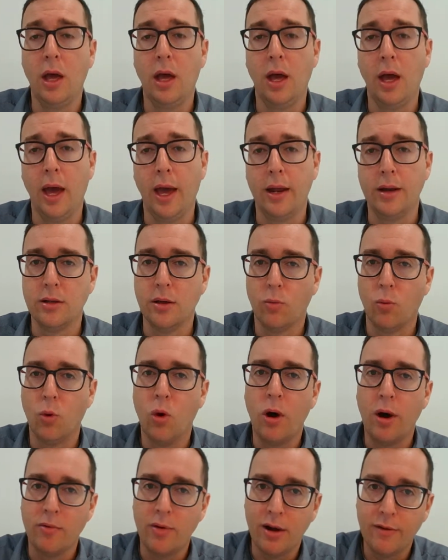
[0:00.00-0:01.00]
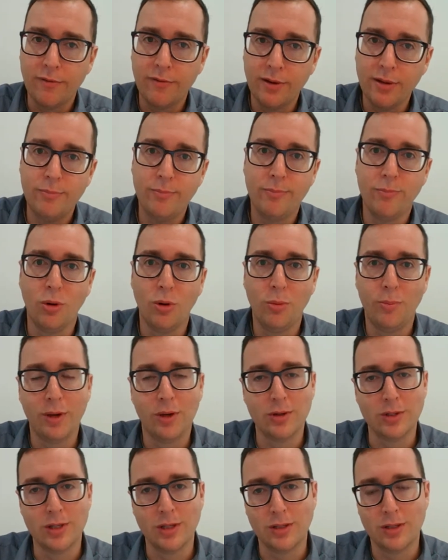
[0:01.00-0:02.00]
And why roughly? Well,
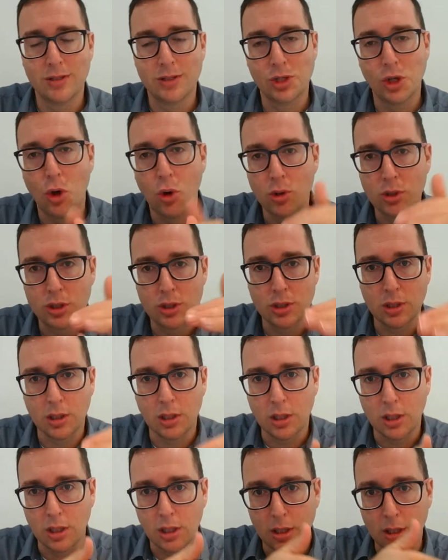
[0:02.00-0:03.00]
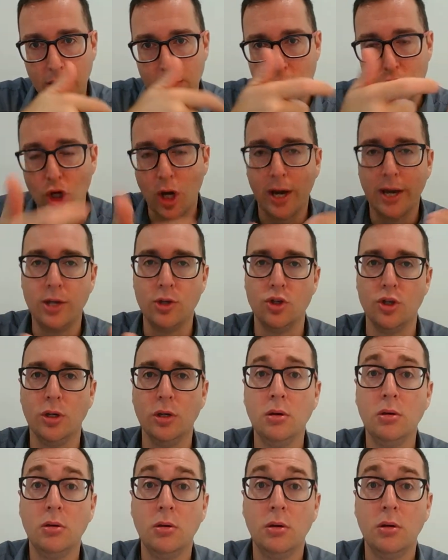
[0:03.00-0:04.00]
because it's constantly changing.
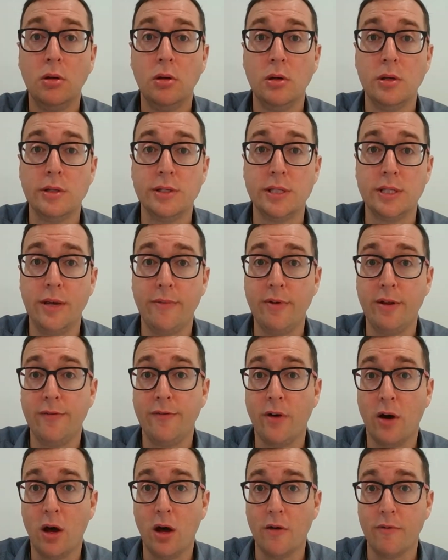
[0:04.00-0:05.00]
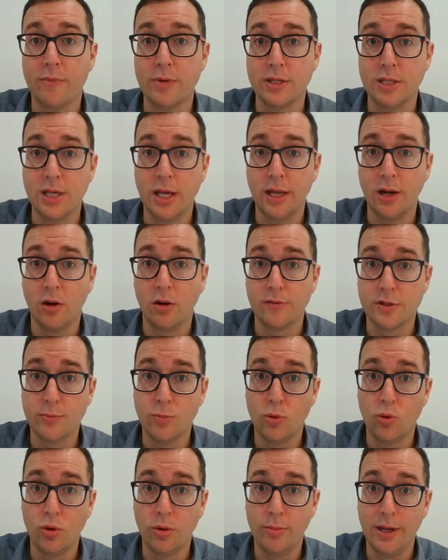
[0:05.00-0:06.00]
75% of
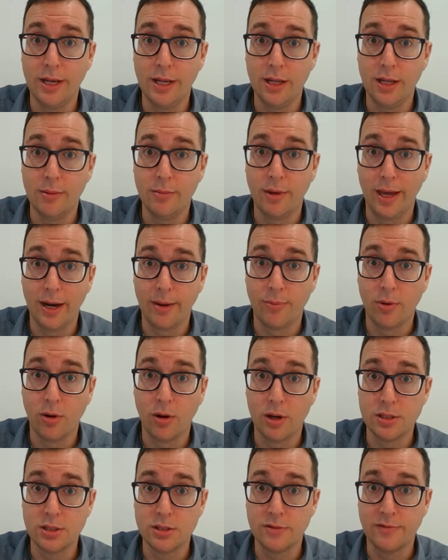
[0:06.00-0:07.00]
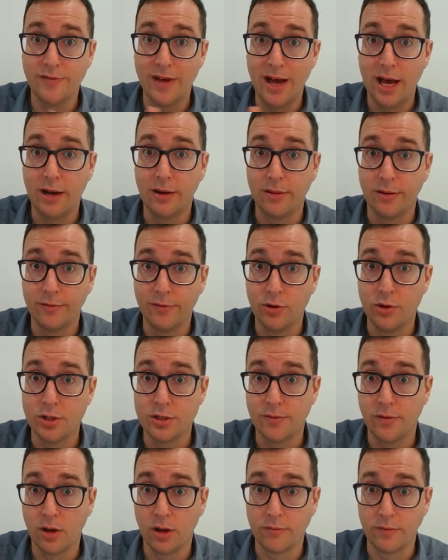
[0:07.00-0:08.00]
small and medium enterprises fail in the first
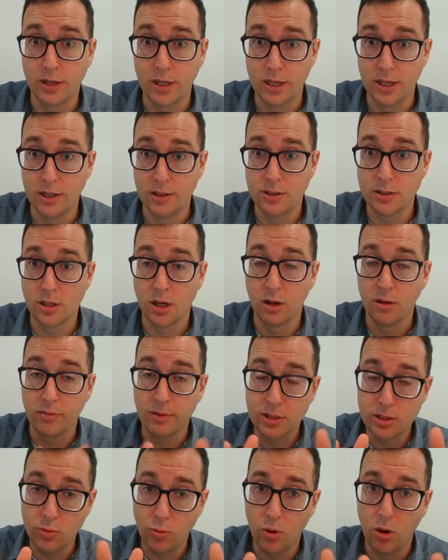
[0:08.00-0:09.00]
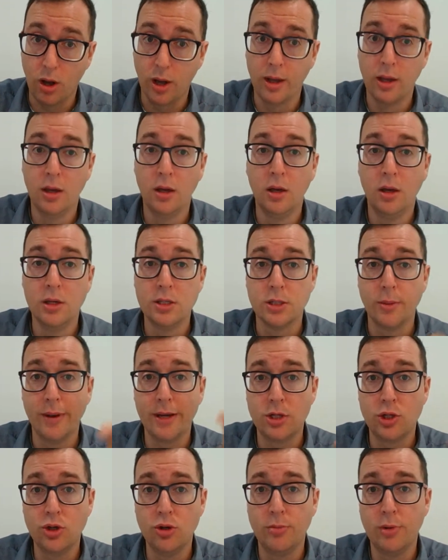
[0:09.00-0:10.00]
5 years. So that's why. So about
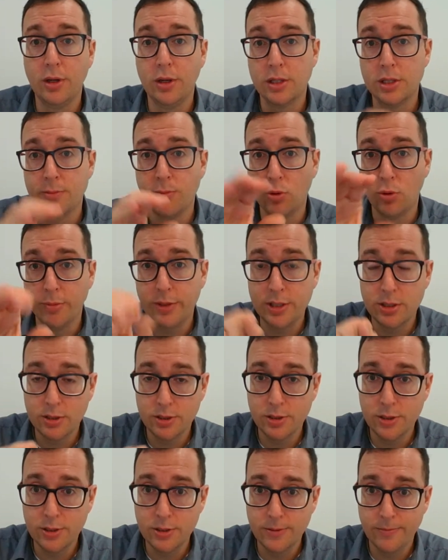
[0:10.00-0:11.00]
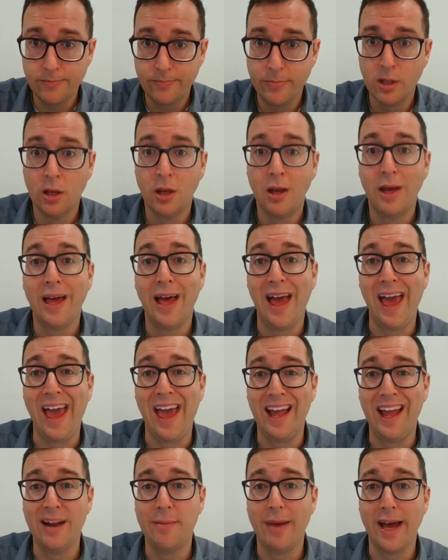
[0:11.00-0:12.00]
2 million small businesses
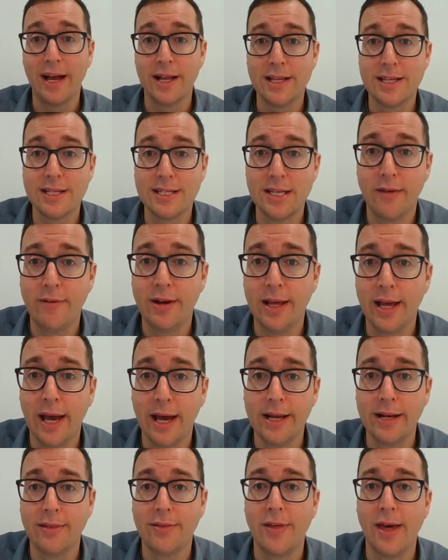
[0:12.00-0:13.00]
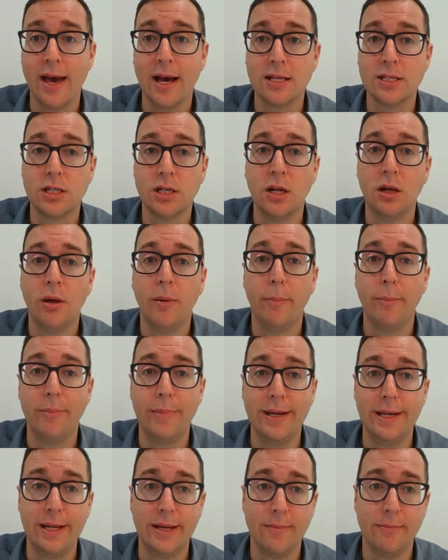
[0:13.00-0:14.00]
and about 78,000
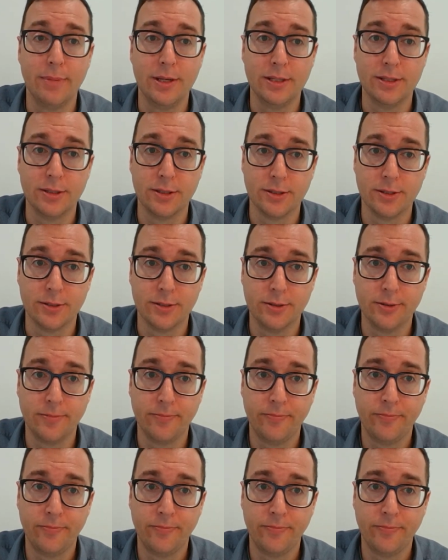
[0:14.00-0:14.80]
medium businesses.